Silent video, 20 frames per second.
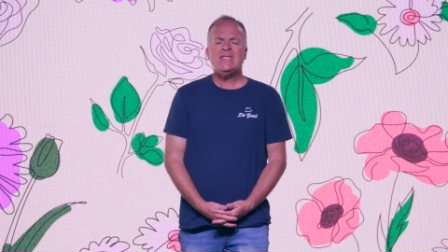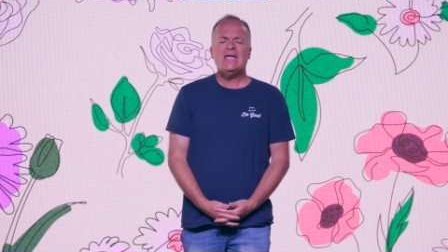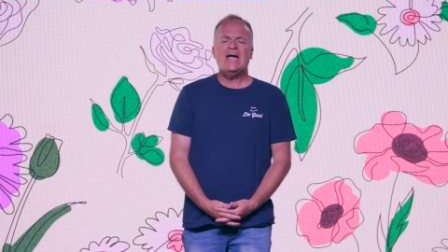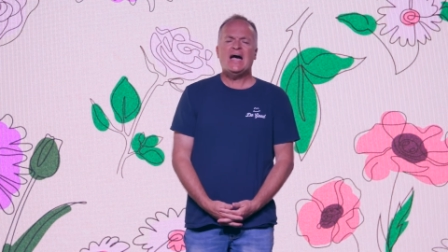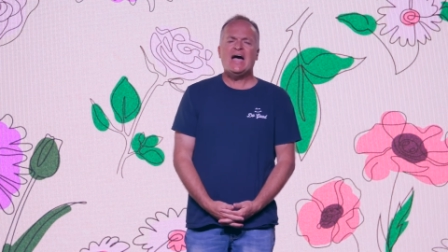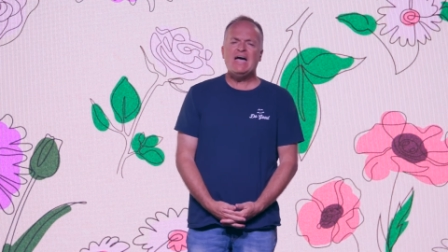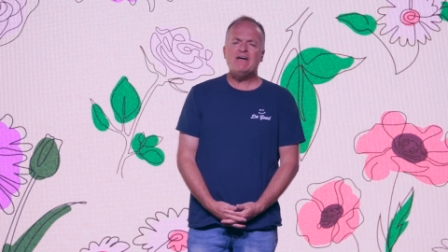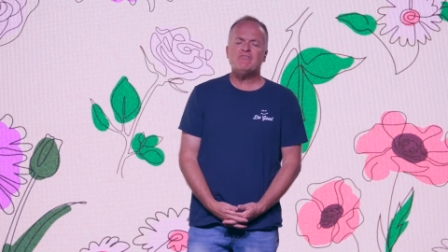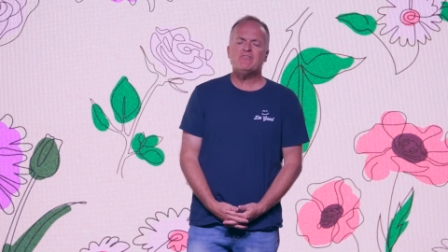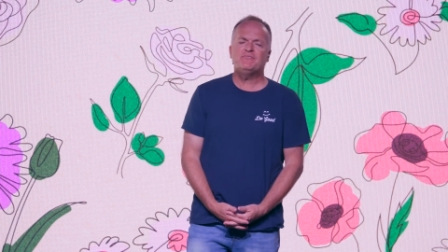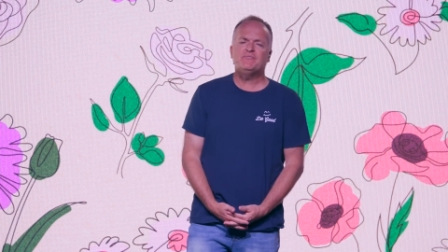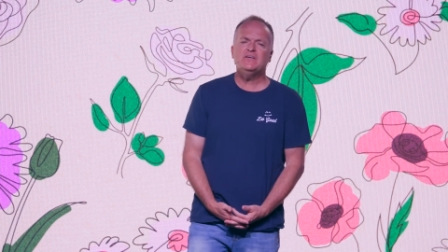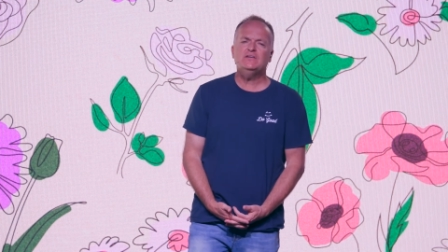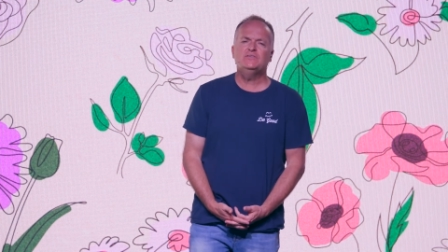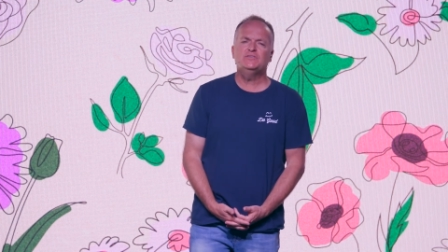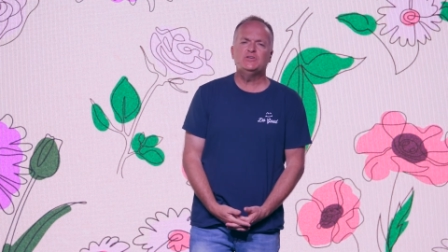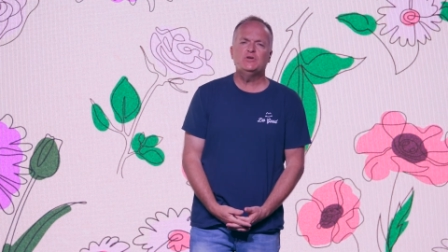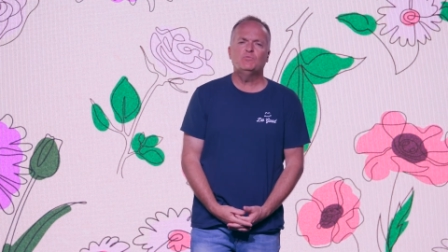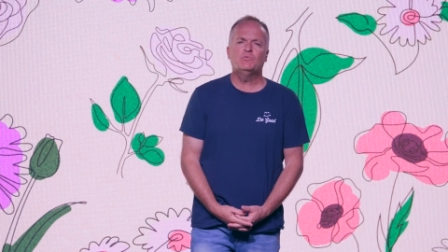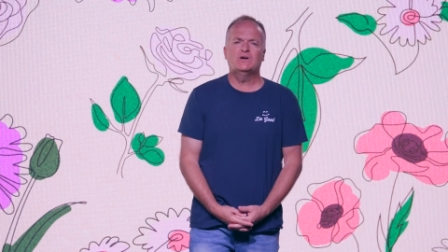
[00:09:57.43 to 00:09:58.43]
I have a
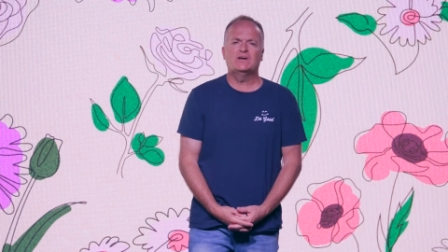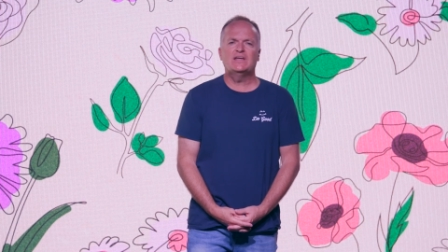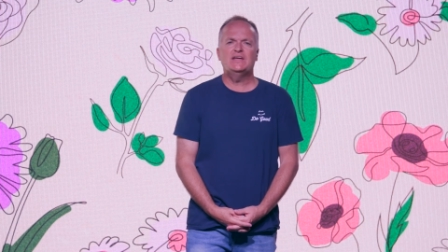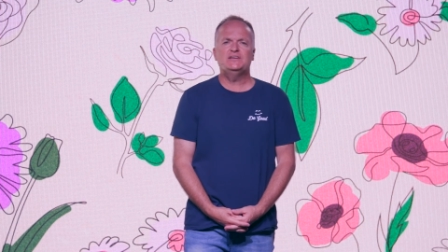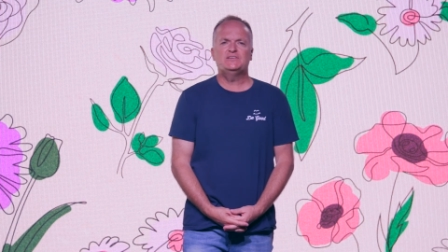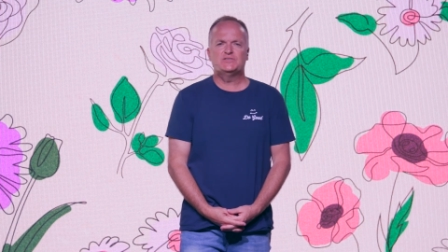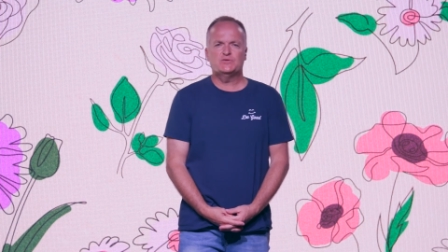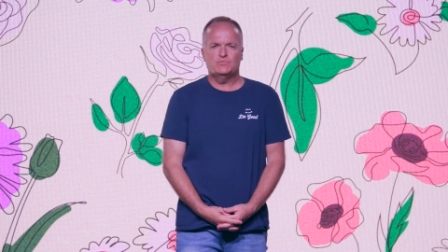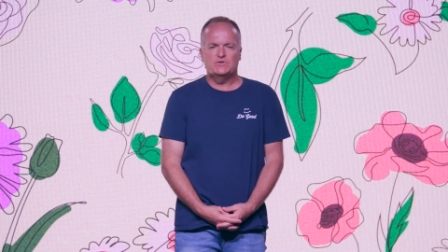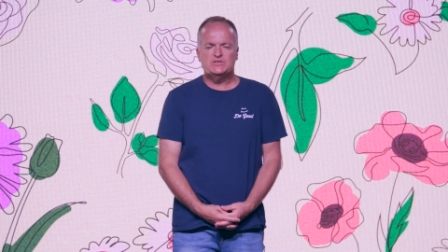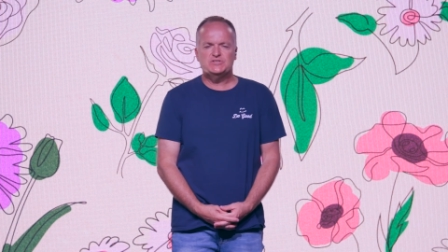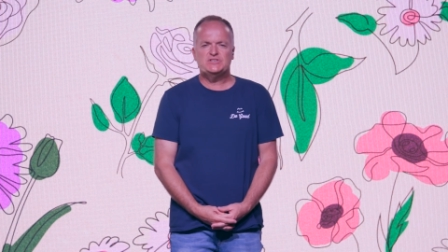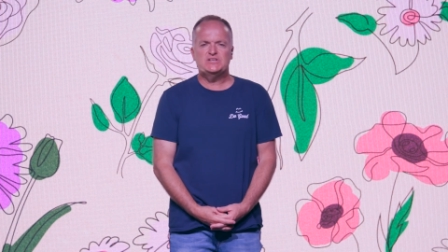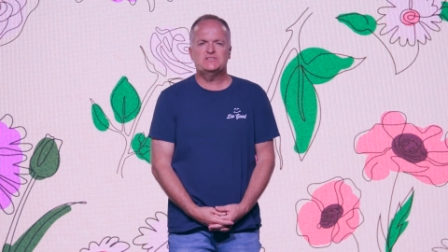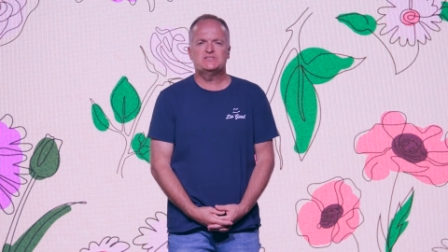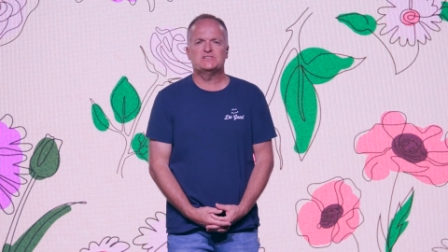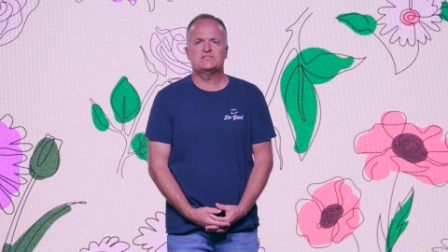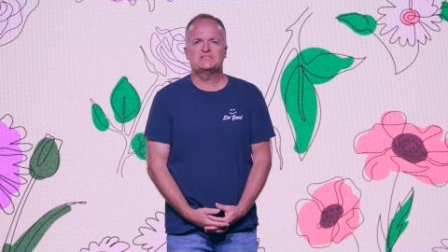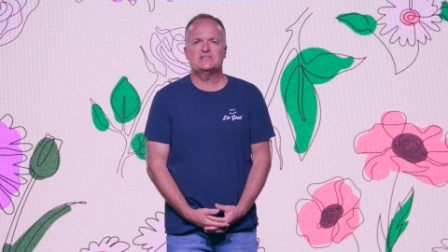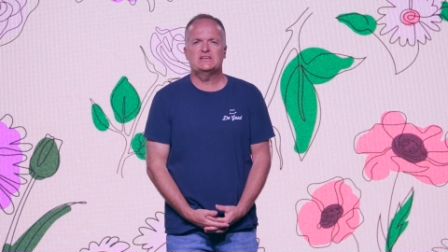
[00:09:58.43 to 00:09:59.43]
feeling you relate to what
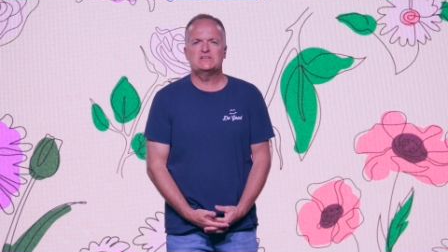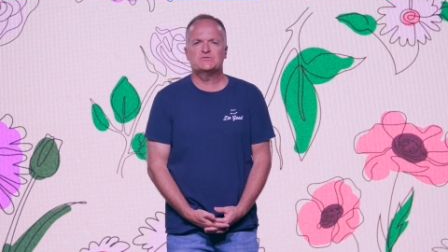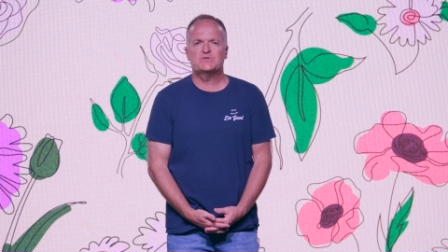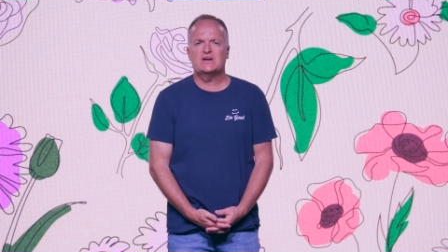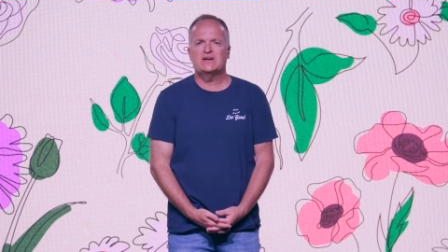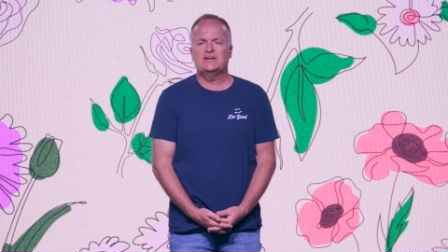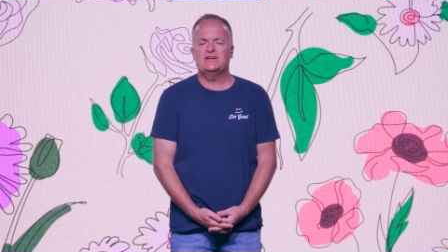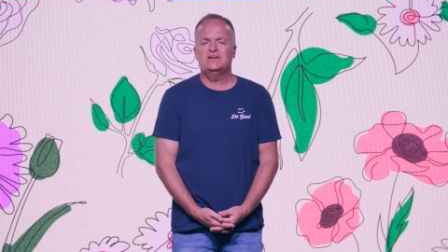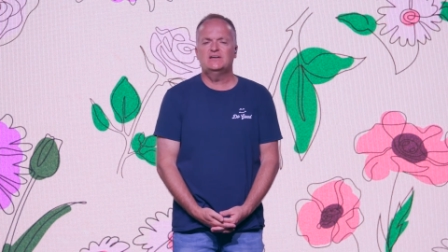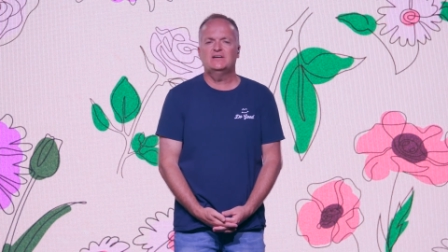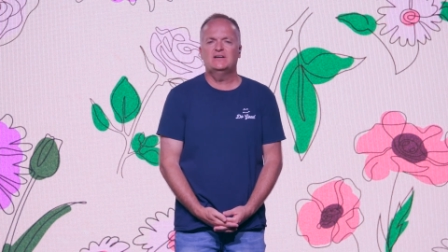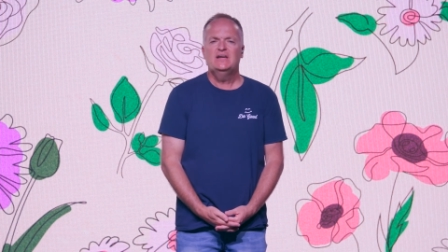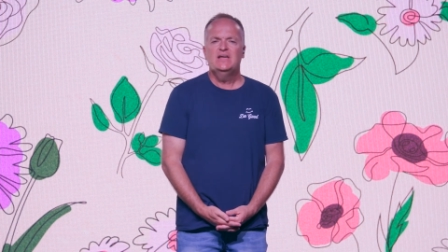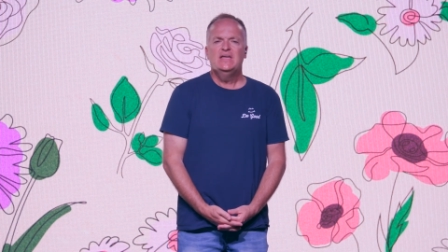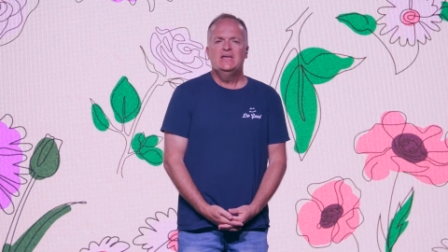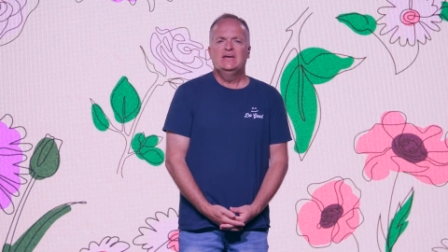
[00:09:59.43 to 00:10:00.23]
Jesus says right here